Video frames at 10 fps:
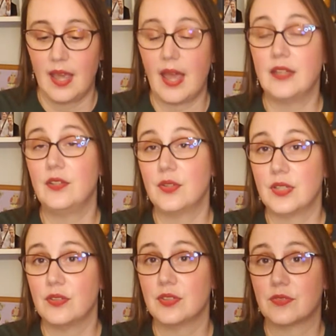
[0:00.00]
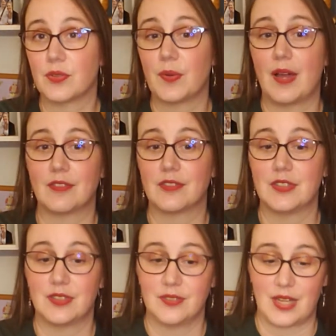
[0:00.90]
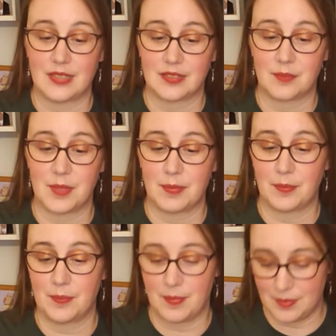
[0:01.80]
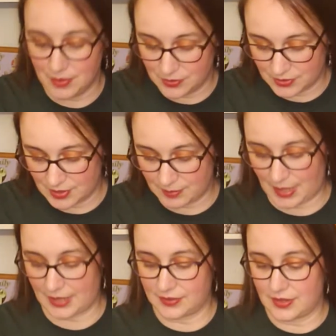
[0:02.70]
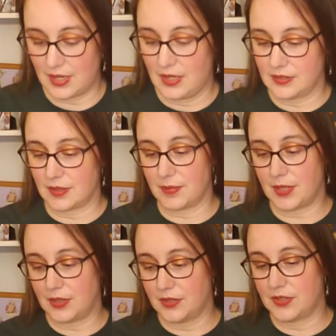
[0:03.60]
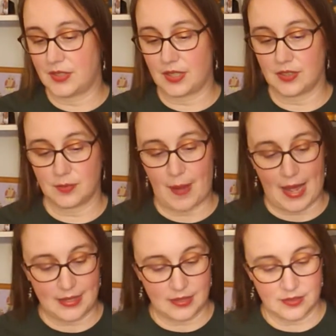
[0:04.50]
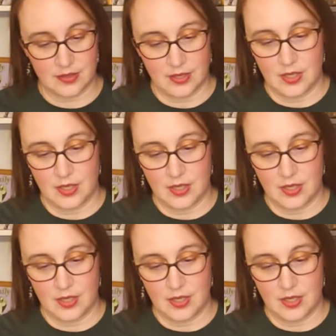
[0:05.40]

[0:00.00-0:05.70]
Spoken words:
And you can use it for whatever reason you like. Some people use them as something you could stick in their pocket.